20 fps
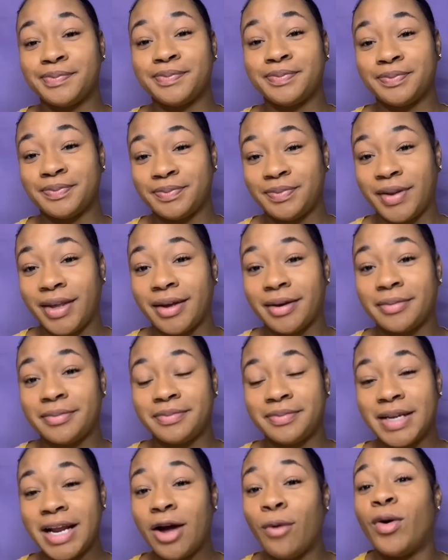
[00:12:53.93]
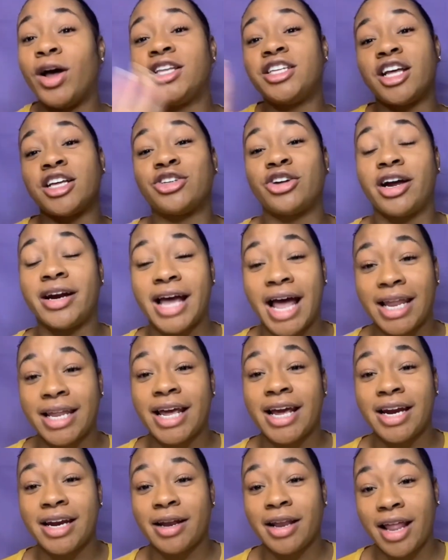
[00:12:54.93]
Yeah. Well, until I started
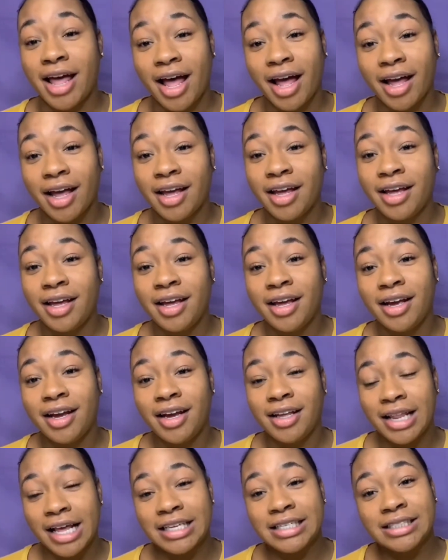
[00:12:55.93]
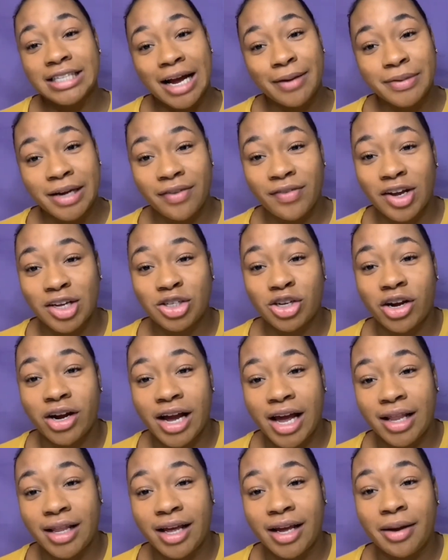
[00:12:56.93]
dilating a lot. They stopped after I started
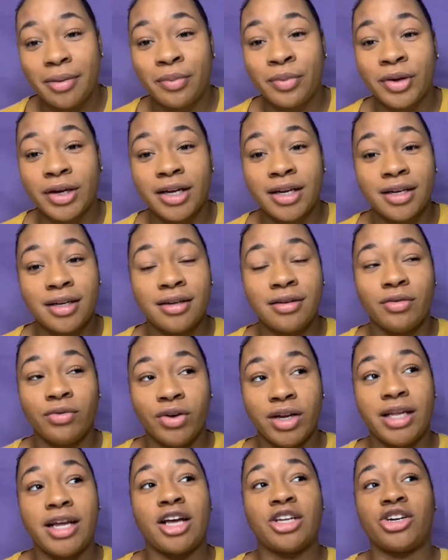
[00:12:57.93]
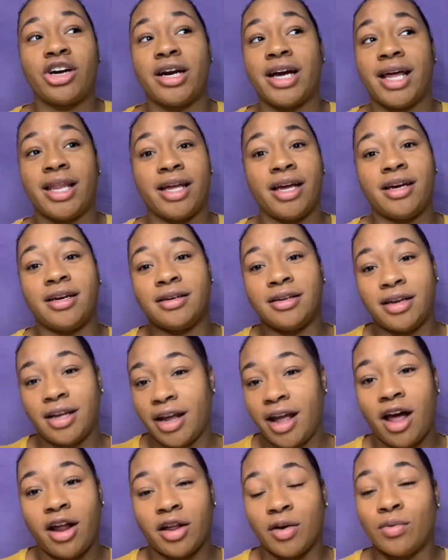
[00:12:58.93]
dilating, but really I started dilating
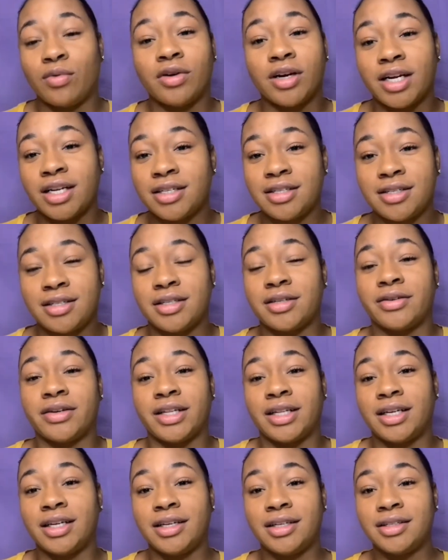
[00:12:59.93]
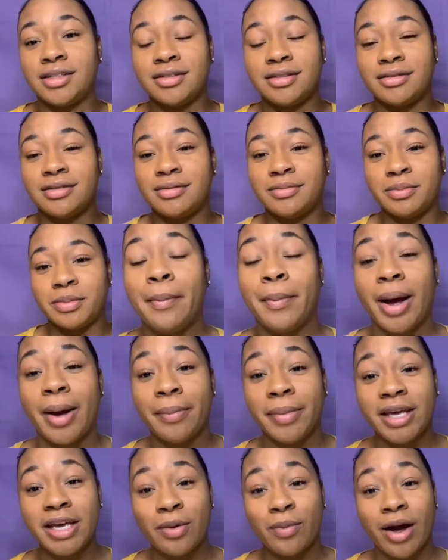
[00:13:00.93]
all at once, really. My
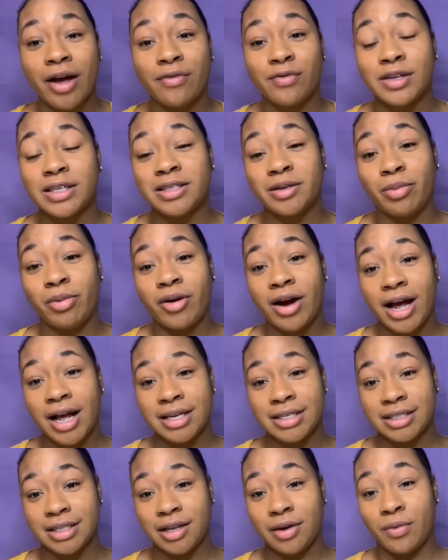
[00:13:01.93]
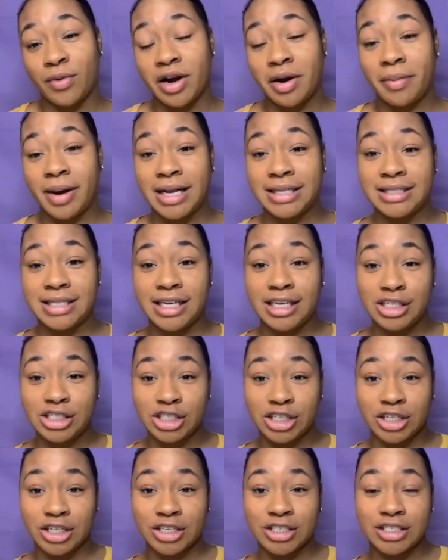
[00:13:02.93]
midwife was surprisingly one of my
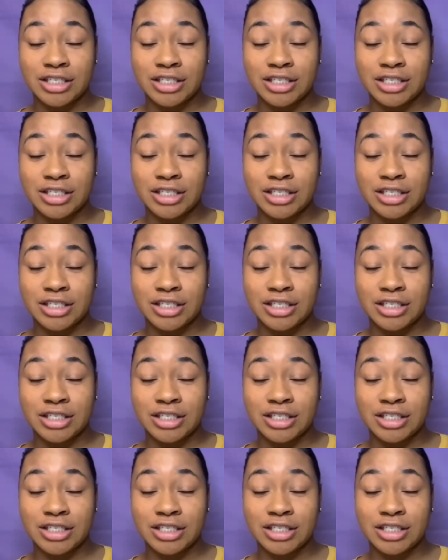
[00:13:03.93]
teachers